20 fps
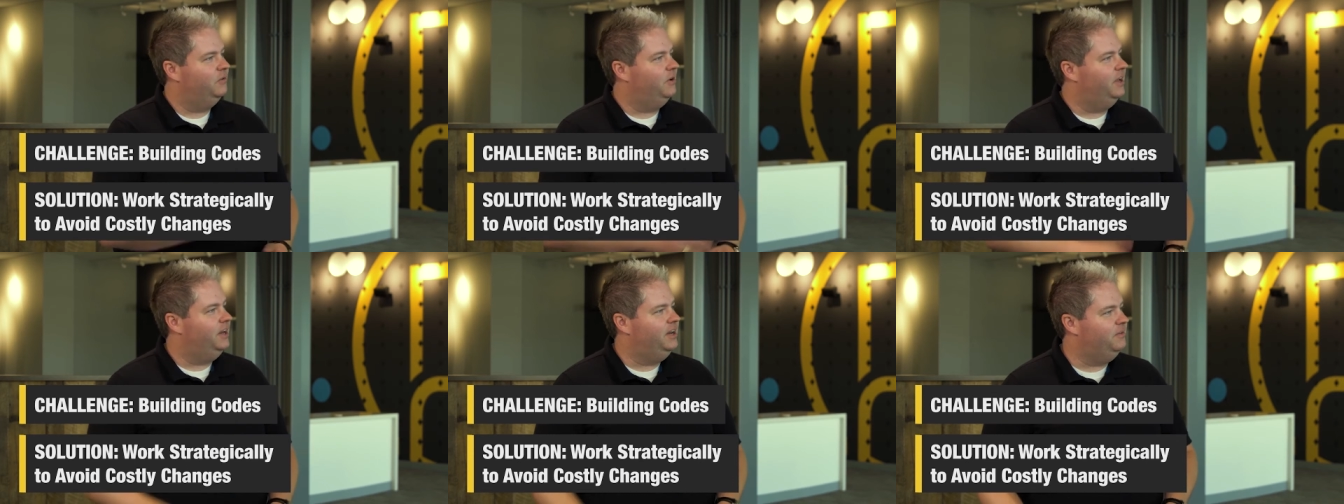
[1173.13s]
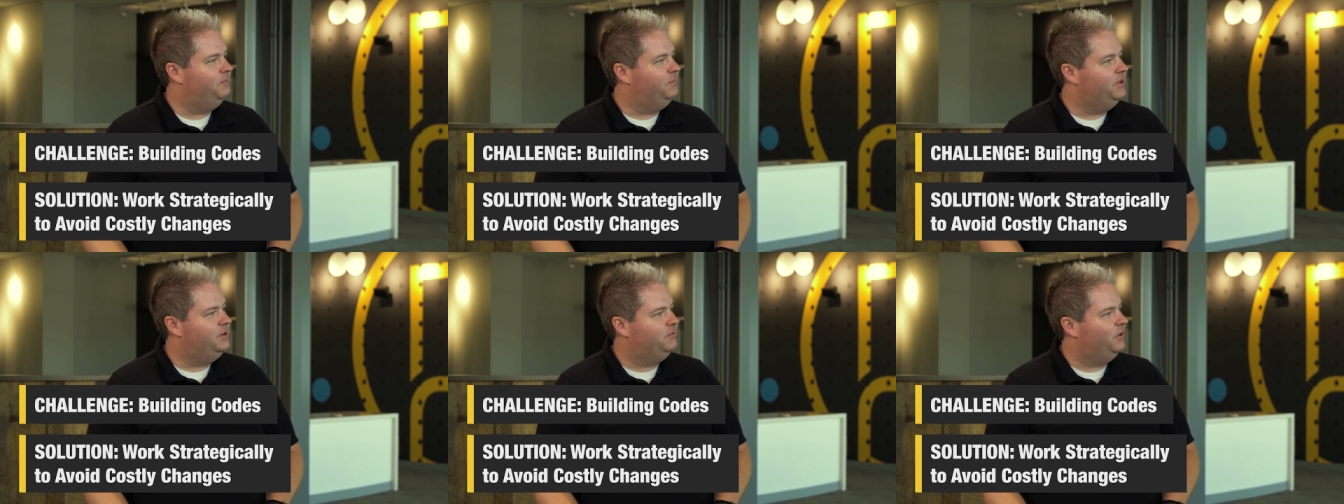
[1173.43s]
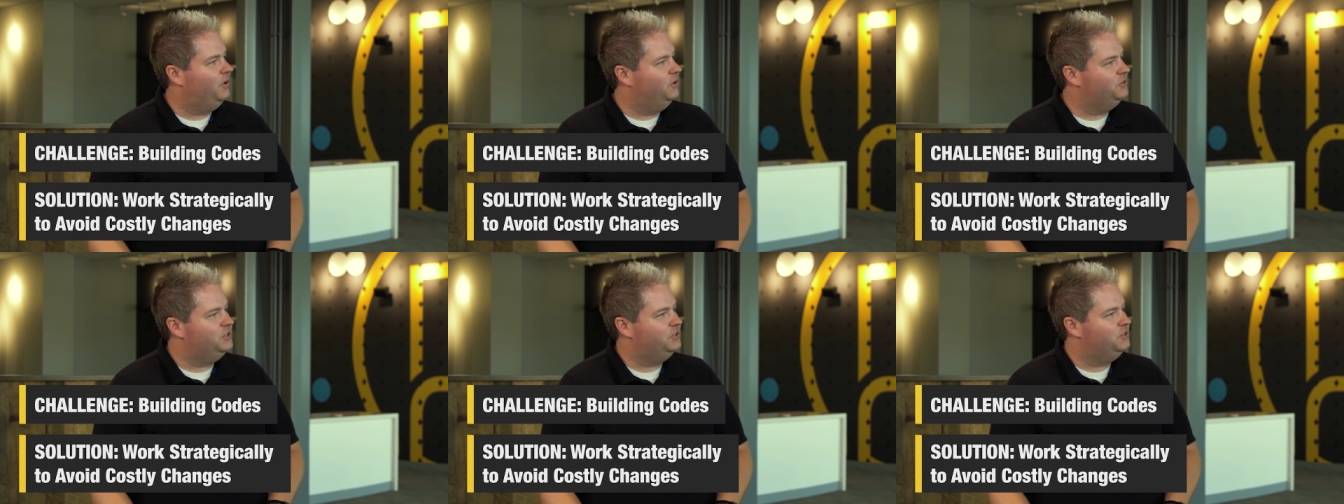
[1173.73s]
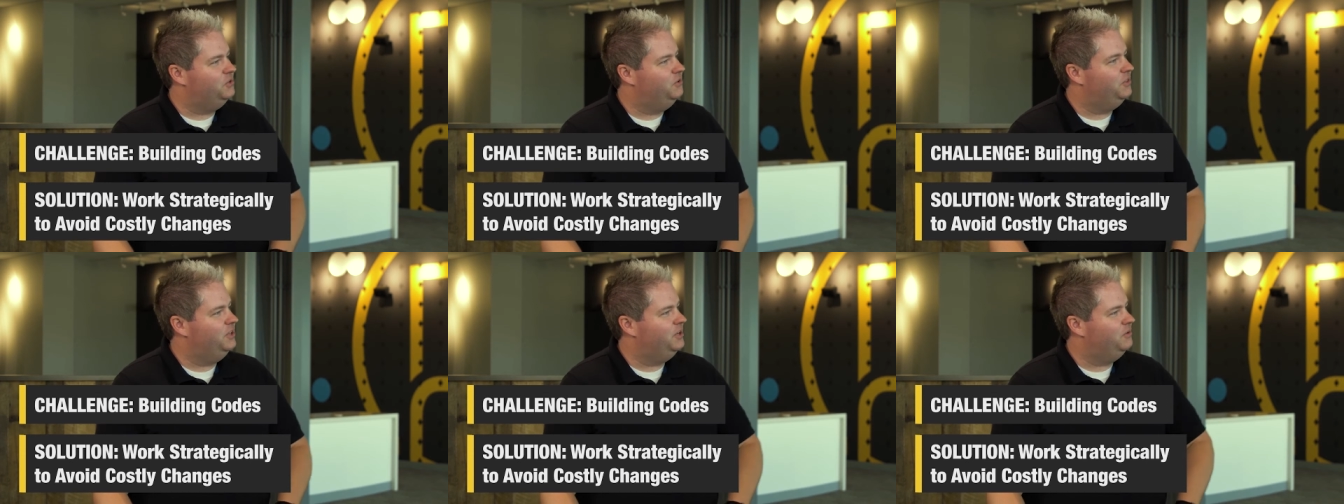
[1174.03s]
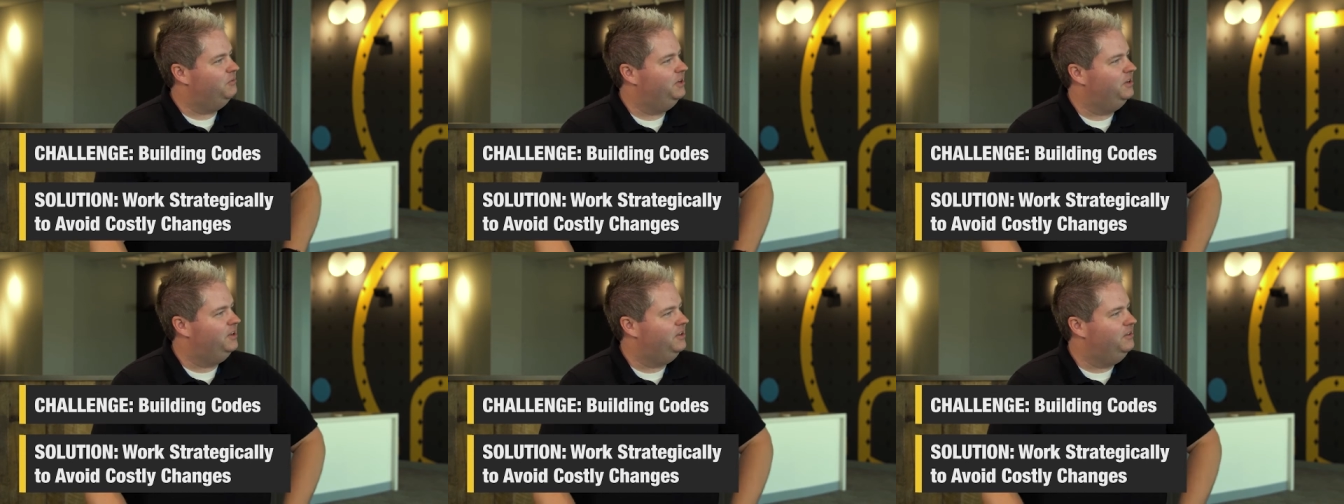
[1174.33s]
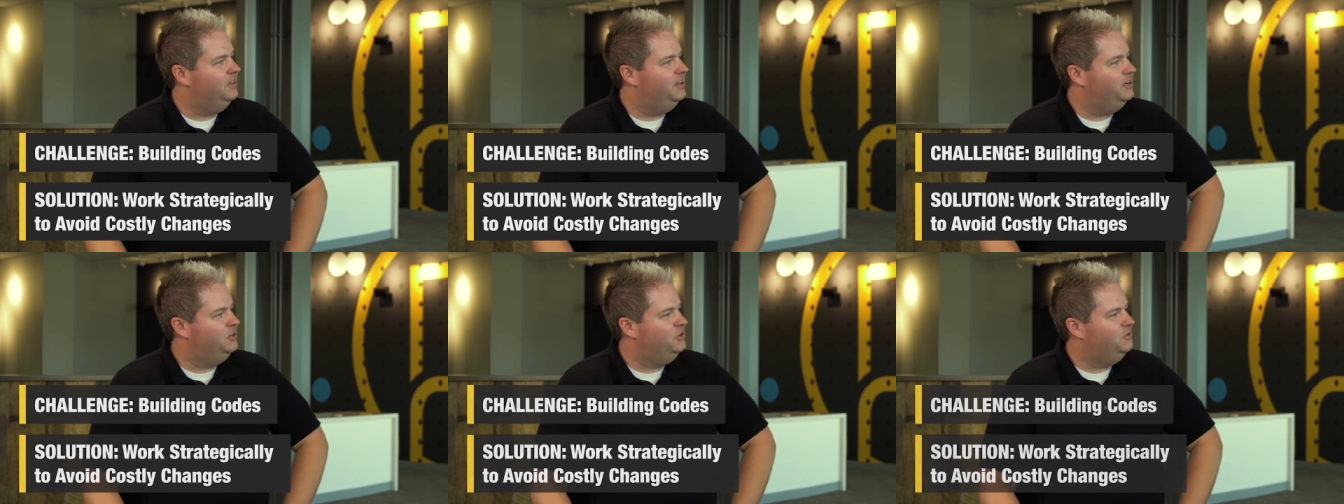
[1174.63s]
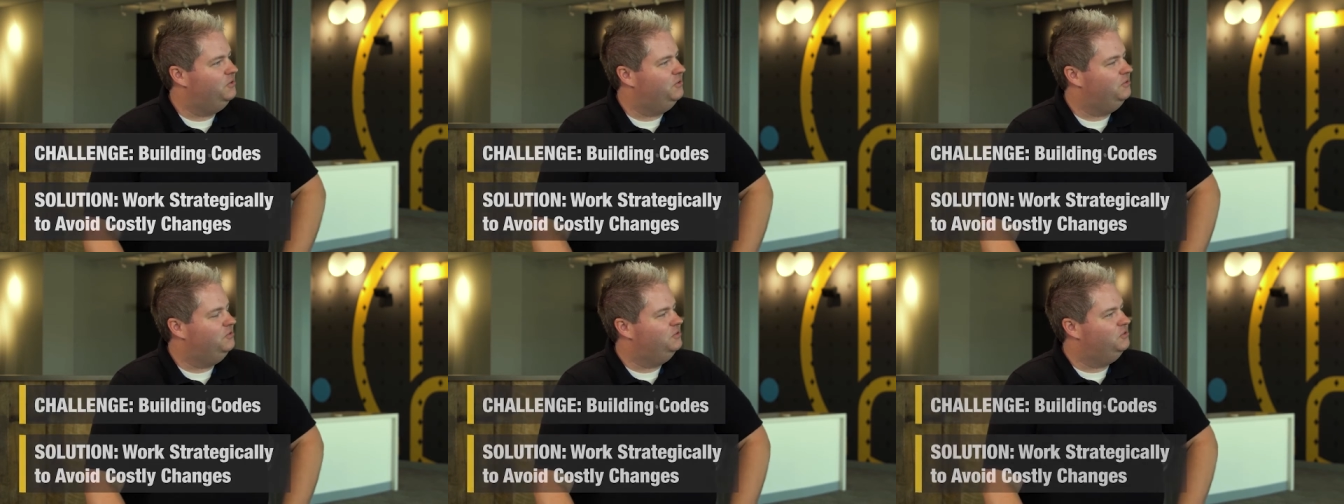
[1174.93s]
Any pitfalls that you think that
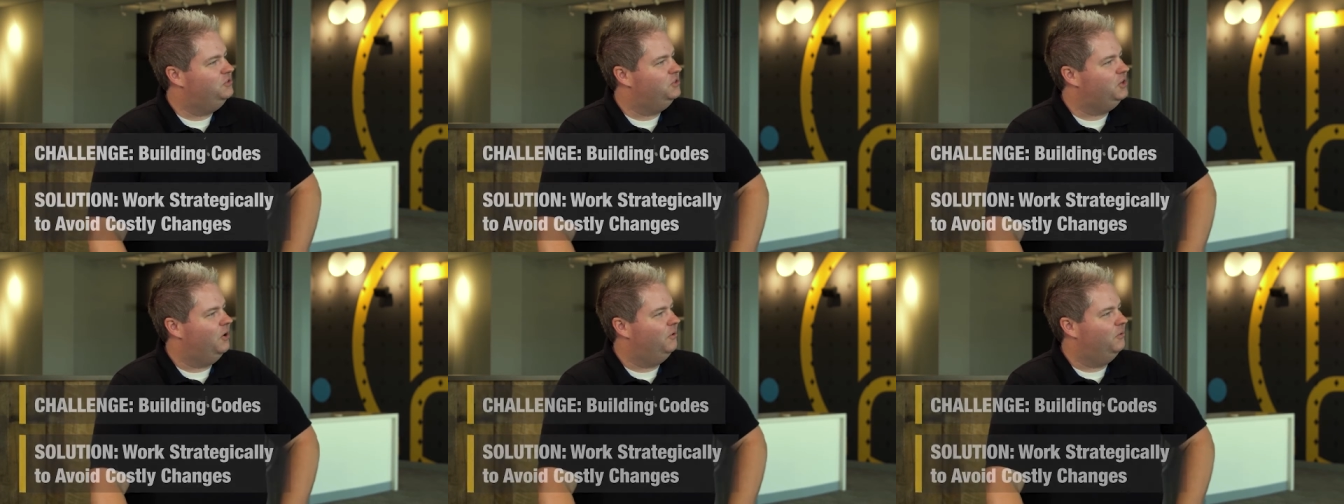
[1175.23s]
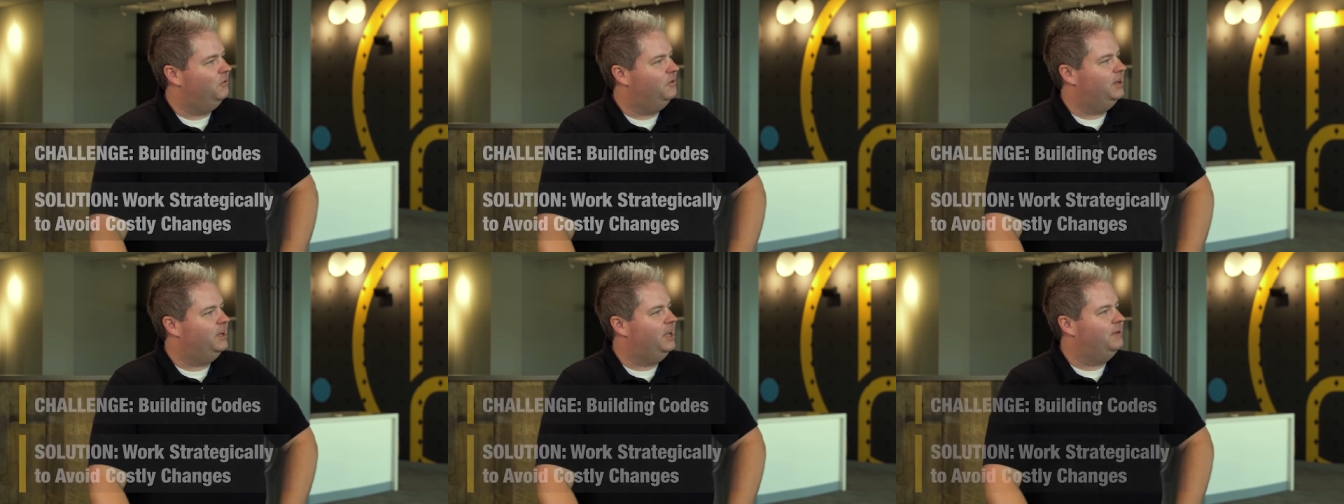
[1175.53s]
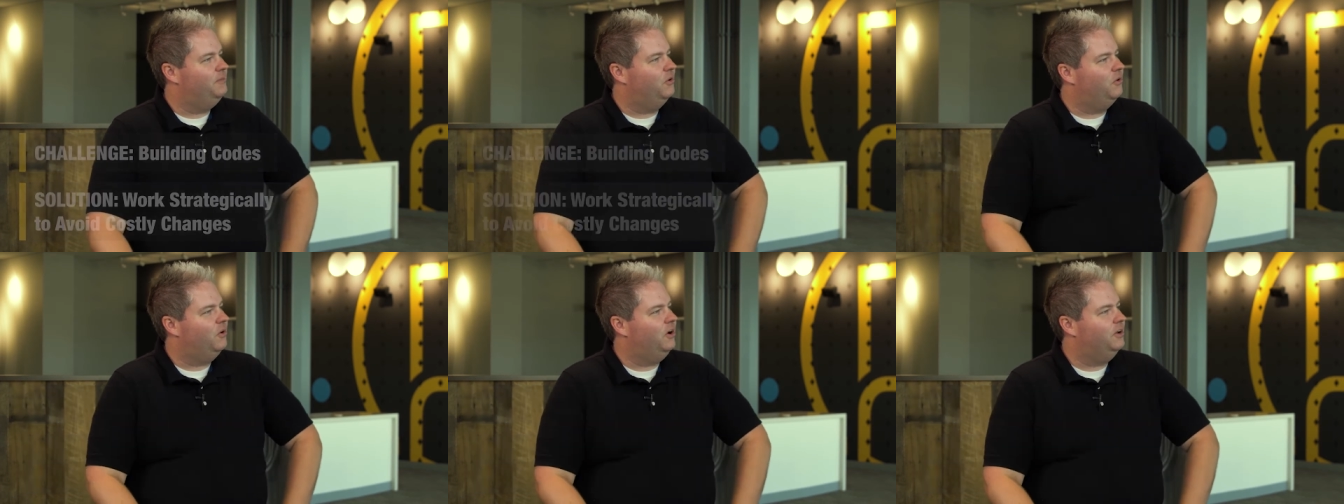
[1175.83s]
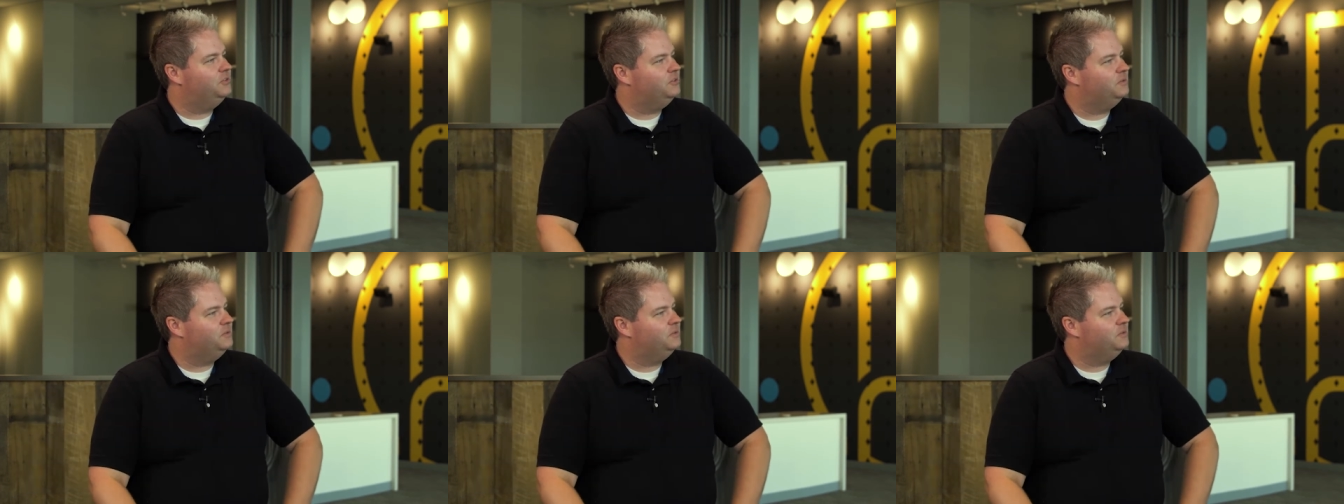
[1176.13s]
you saw we came across?